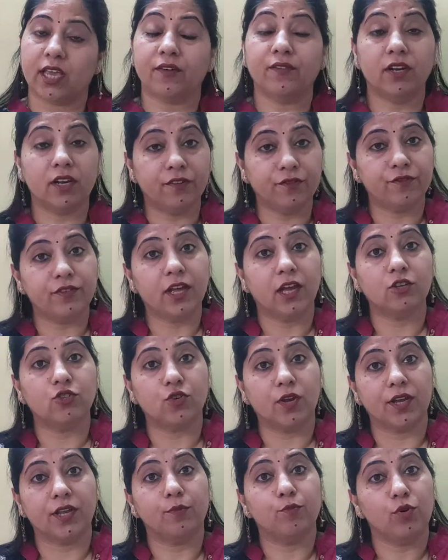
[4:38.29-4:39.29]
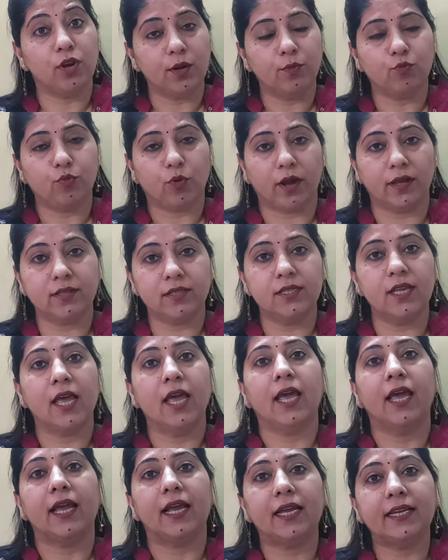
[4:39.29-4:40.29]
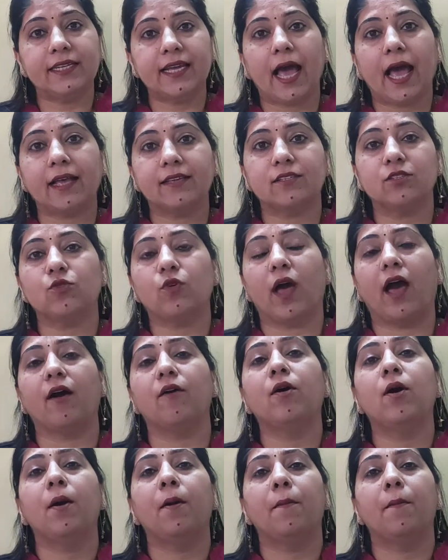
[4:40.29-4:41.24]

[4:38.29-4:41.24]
even if we are showing in bullet points, it has to have